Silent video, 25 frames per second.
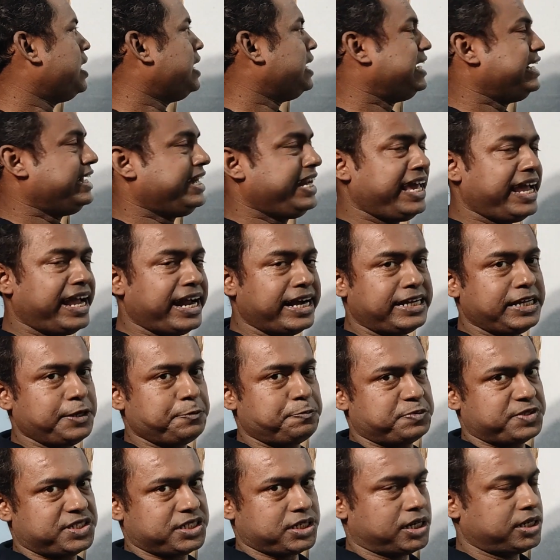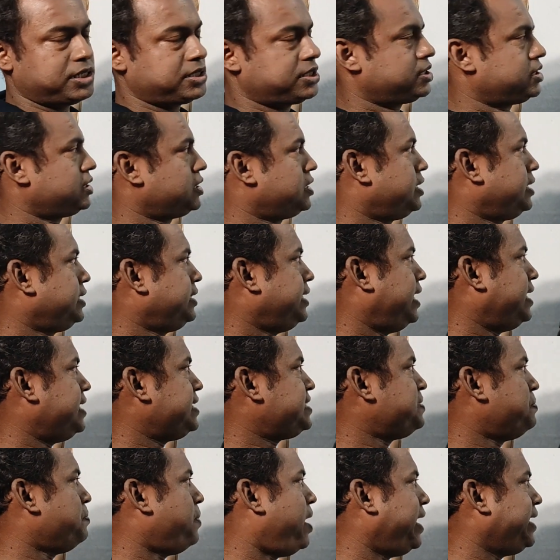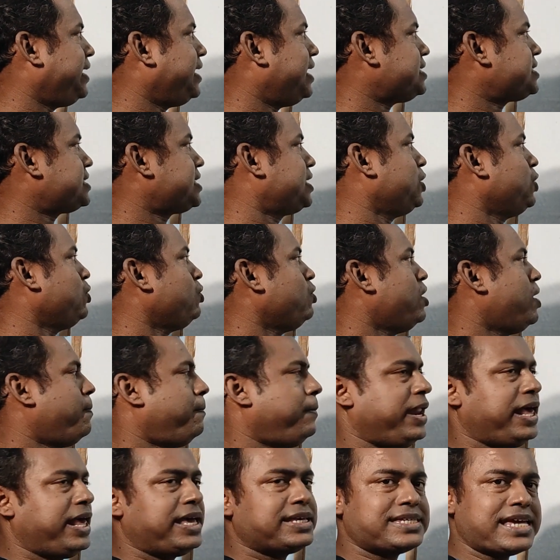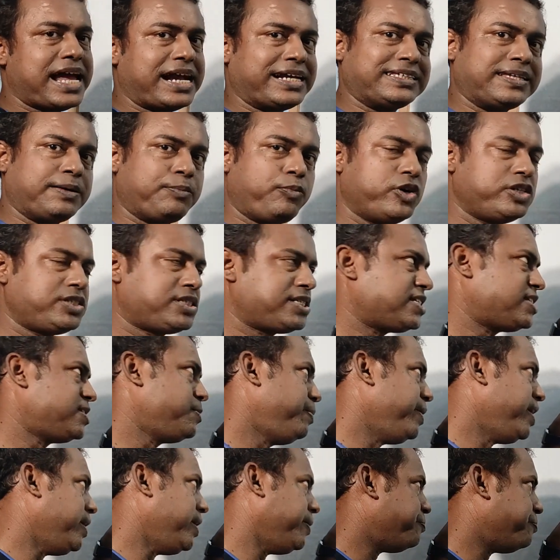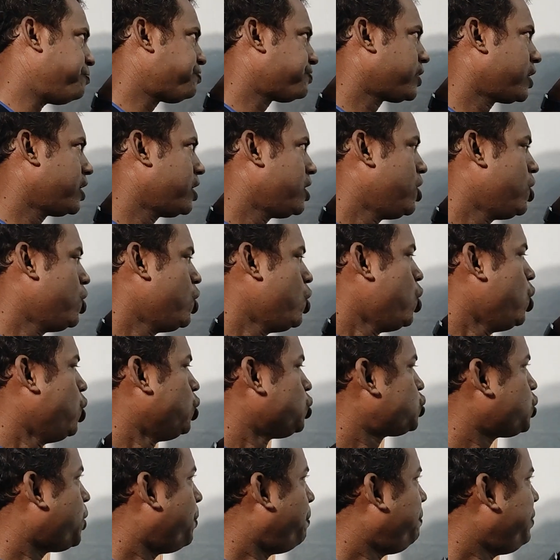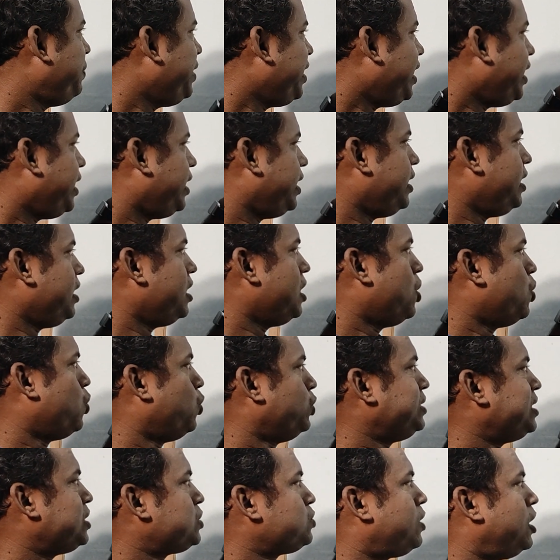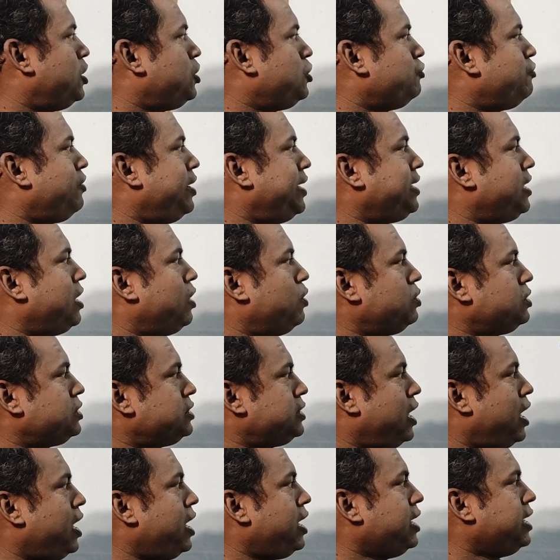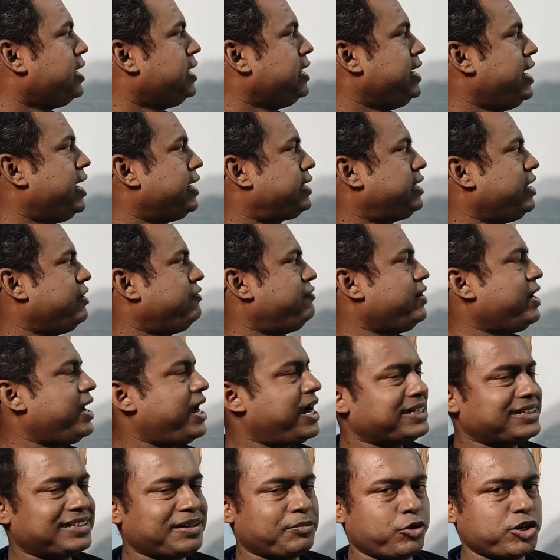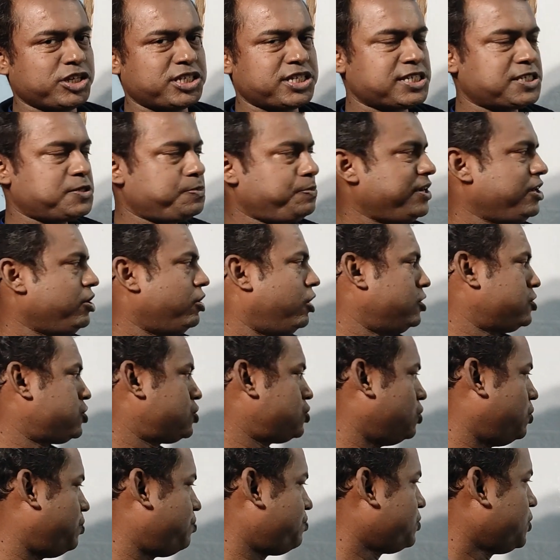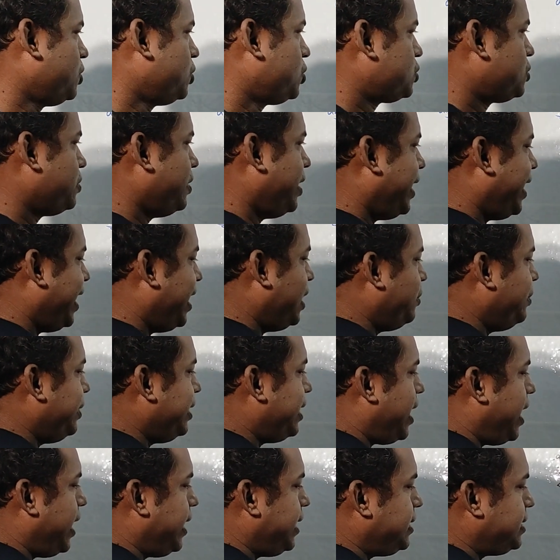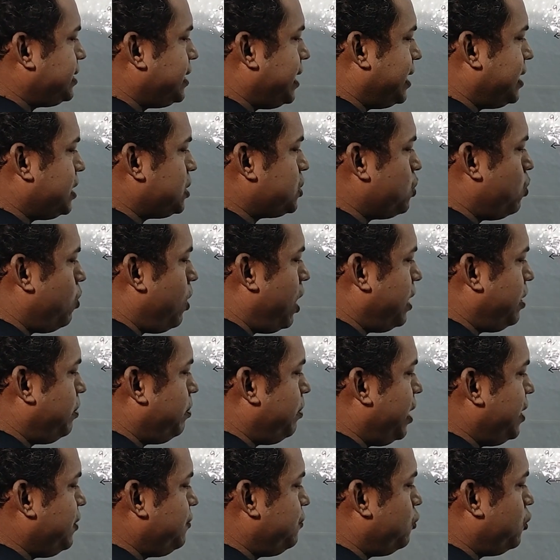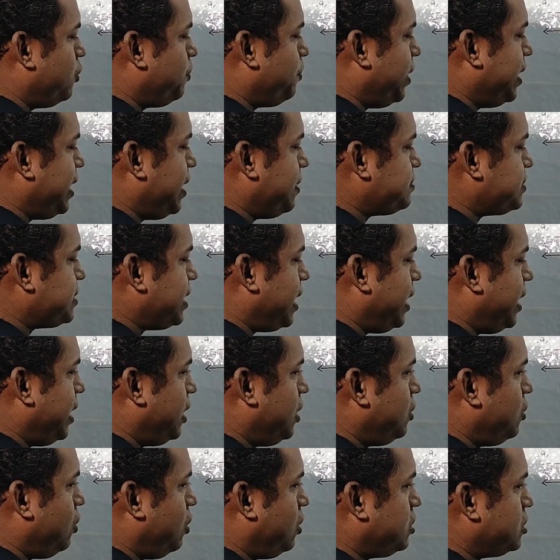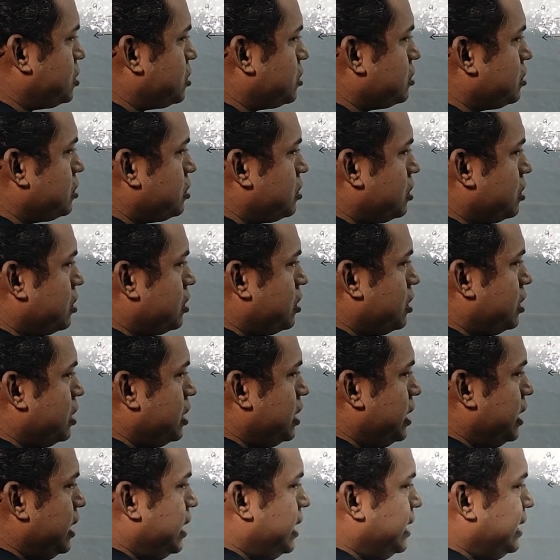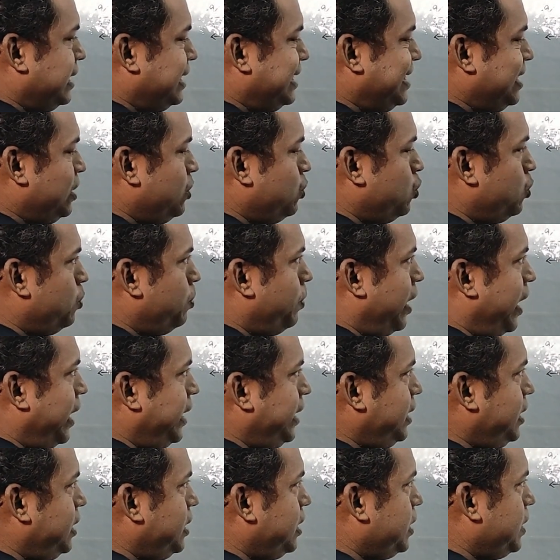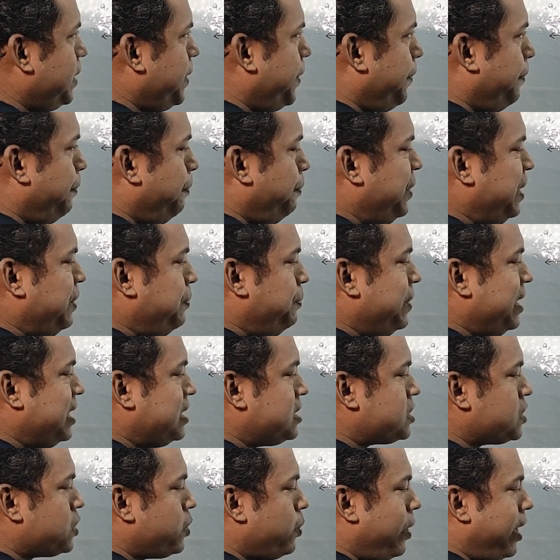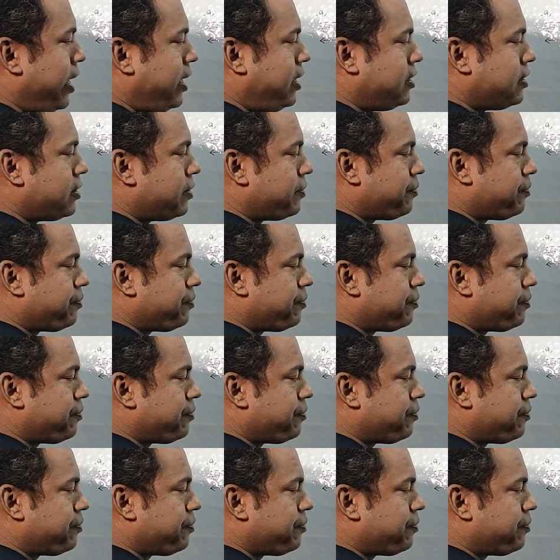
negative charge, that is minus Q placed at the positions B. So B, we just want to find out the electric field at the positions P also. So again we write, that is 1 by 4 pi epsilon naught Q by BP square.